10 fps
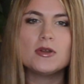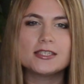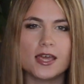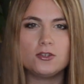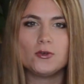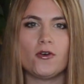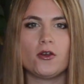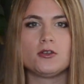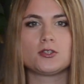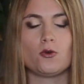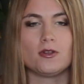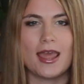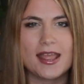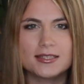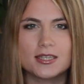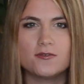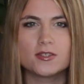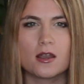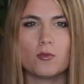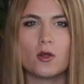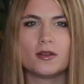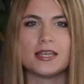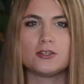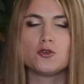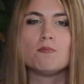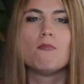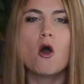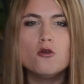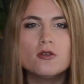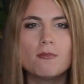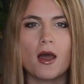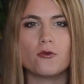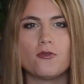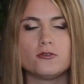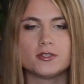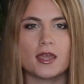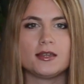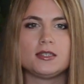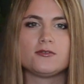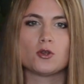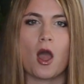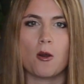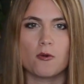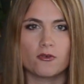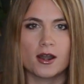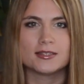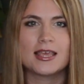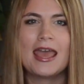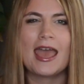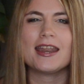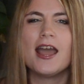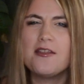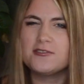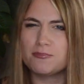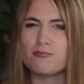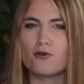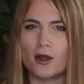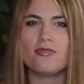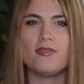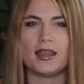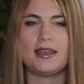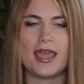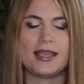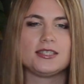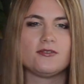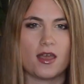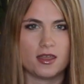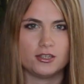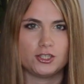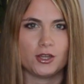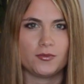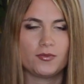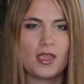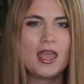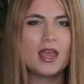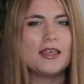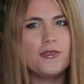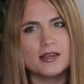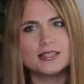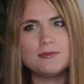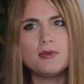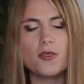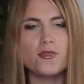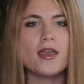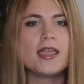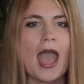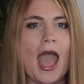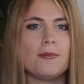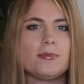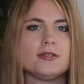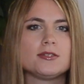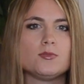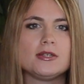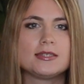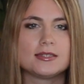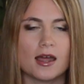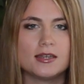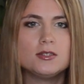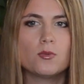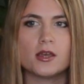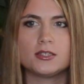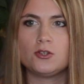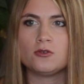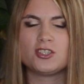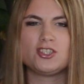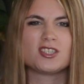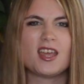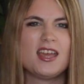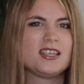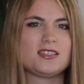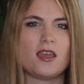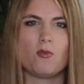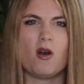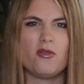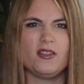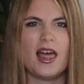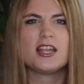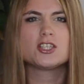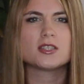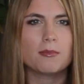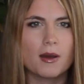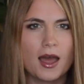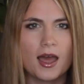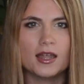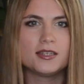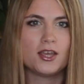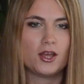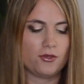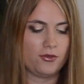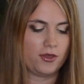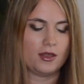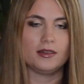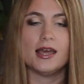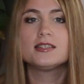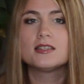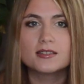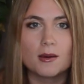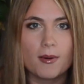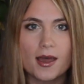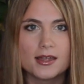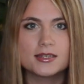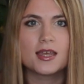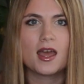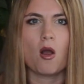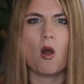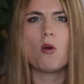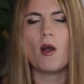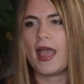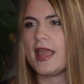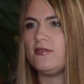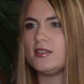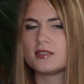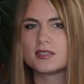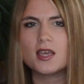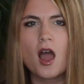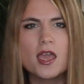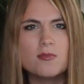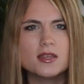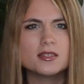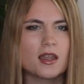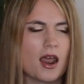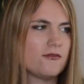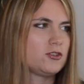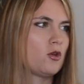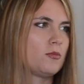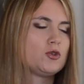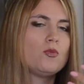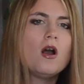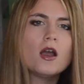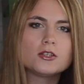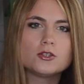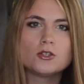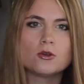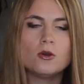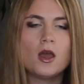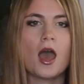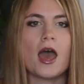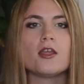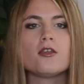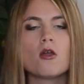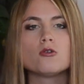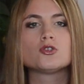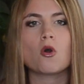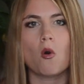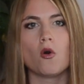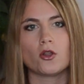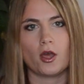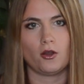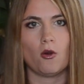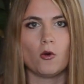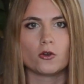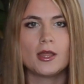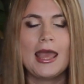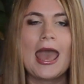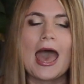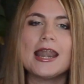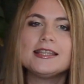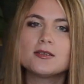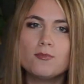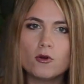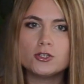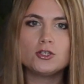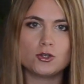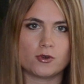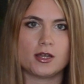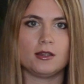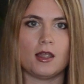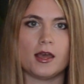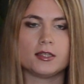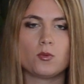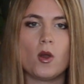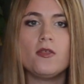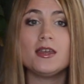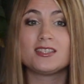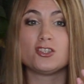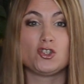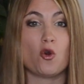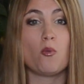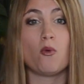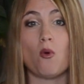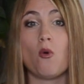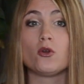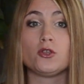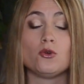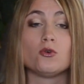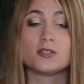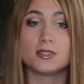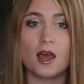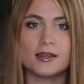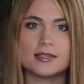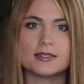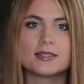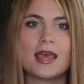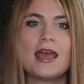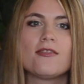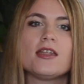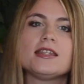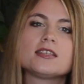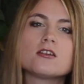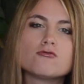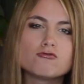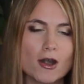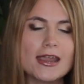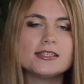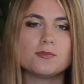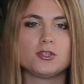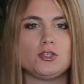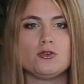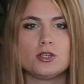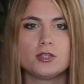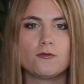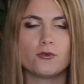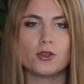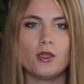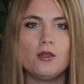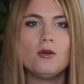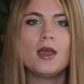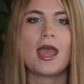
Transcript: we tend to focus on negatives and we tend to moan about those negatives to our friends and kind of spread that negative energy. A similar thing happens with studies where students just say, well, the lectures are bad, the lessons are bad, oh, I hate this assignment and I have so much work to do, and it goes on and on. And it's important to realize, whether it's a job or your studies, that it's a great opportunity for you